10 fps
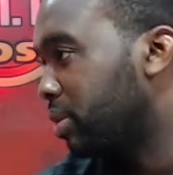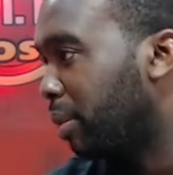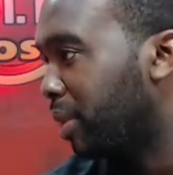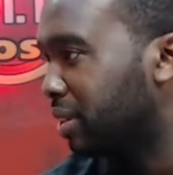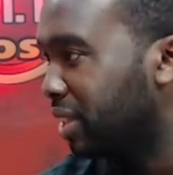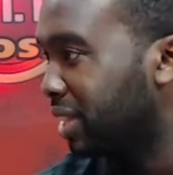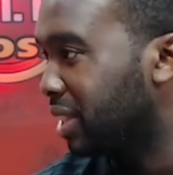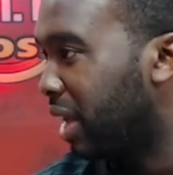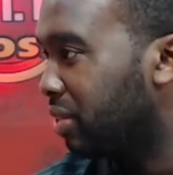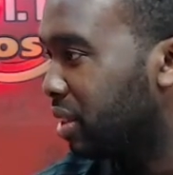I mean, that's
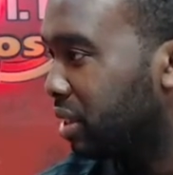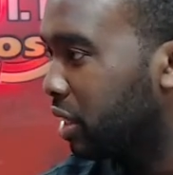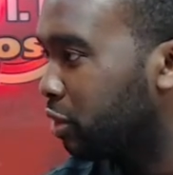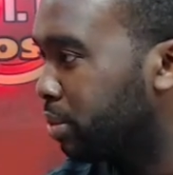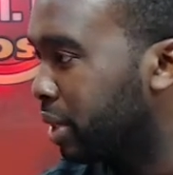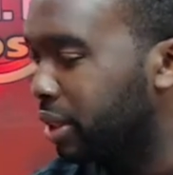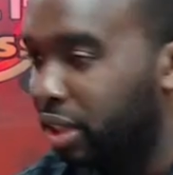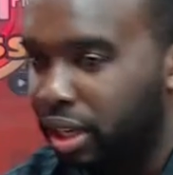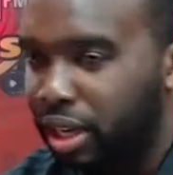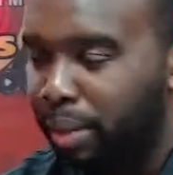life in itself, but
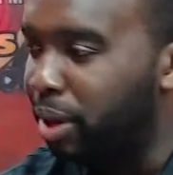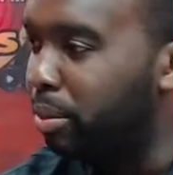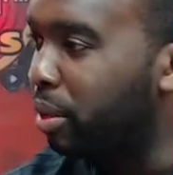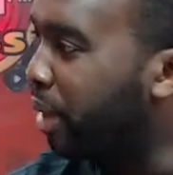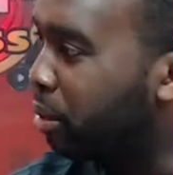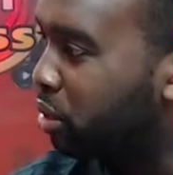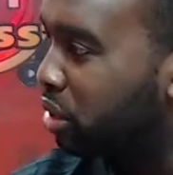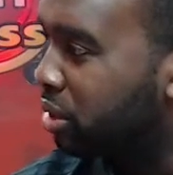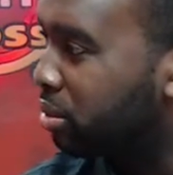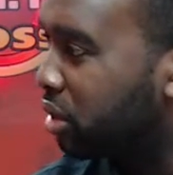I mean, I'm able
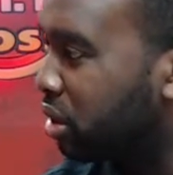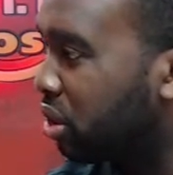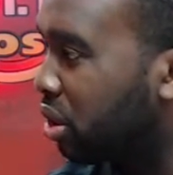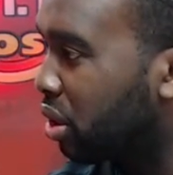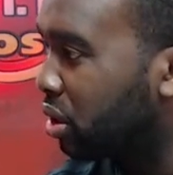to endure.